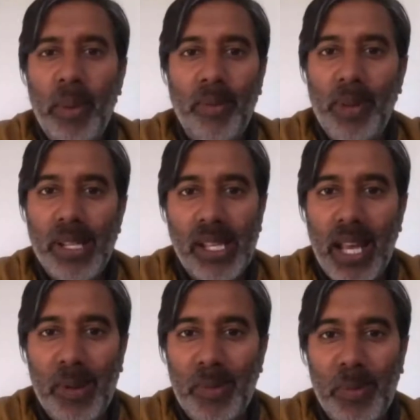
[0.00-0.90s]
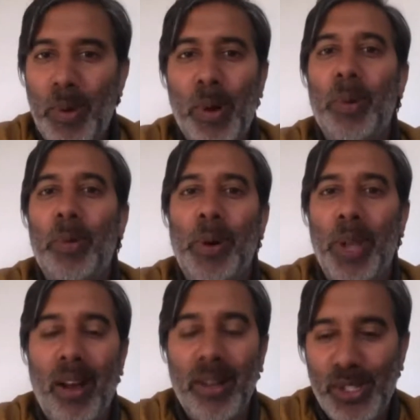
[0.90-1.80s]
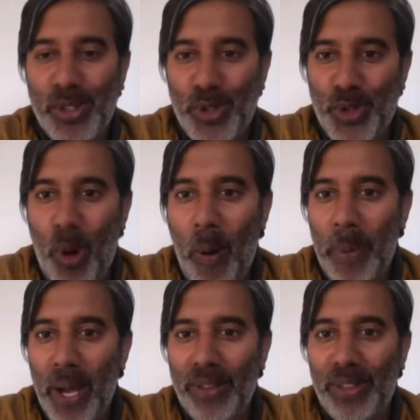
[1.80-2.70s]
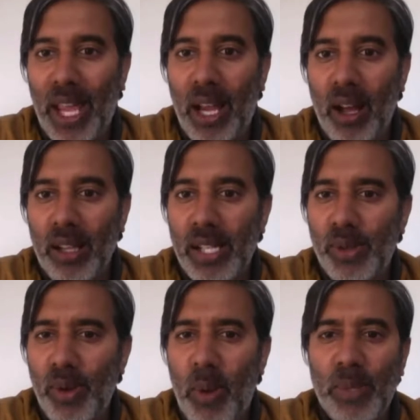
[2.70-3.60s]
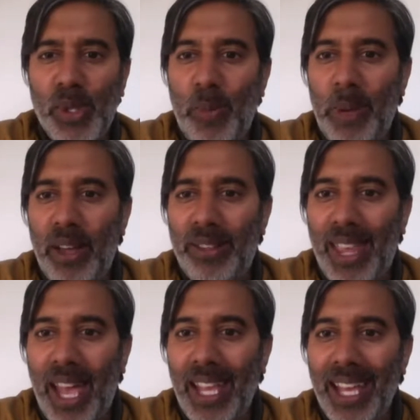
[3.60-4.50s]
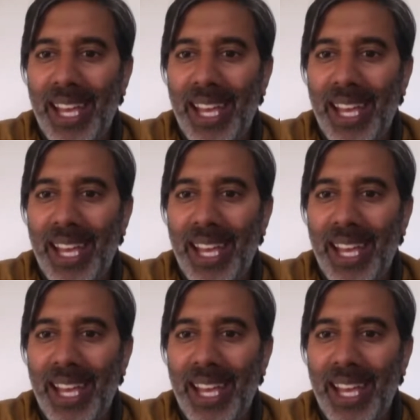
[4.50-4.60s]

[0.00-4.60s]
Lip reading: okay, wait a minute, but let's get, whoa, you can't just drop birthday cards into it. When was your birthday?